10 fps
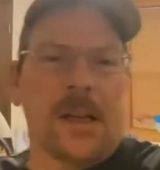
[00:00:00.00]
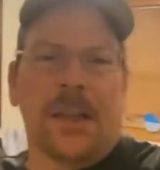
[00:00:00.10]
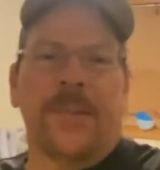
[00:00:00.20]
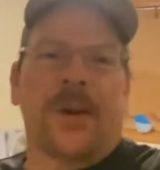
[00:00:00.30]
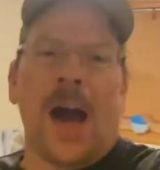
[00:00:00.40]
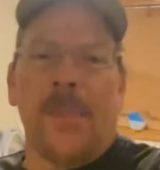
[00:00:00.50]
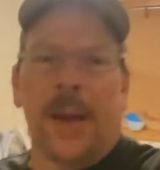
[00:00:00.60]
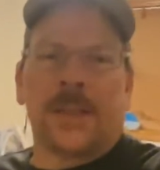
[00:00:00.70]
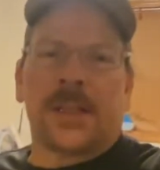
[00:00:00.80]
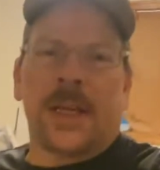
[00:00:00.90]
I'll leave
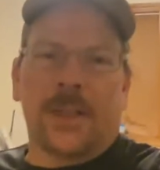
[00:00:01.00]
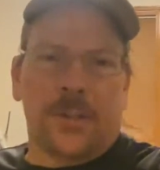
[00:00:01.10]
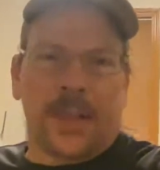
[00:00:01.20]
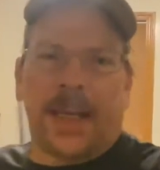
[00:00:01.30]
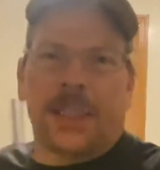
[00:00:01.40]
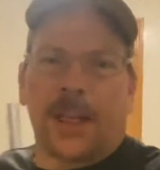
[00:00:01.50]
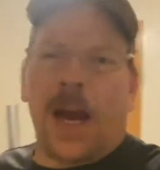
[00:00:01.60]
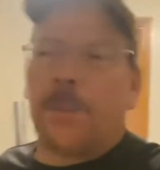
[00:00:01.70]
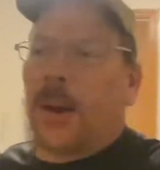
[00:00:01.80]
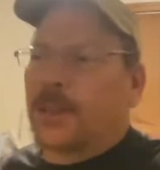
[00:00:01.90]
comments, and I usually get
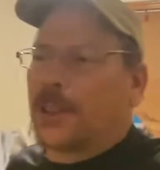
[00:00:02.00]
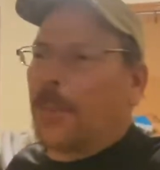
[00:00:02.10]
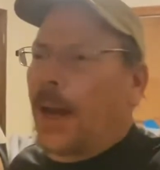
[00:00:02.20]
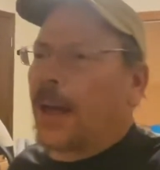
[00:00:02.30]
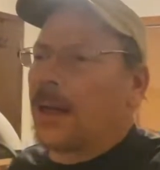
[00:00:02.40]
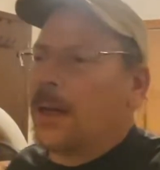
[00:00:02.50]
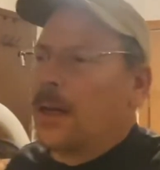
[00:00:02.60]
comments back.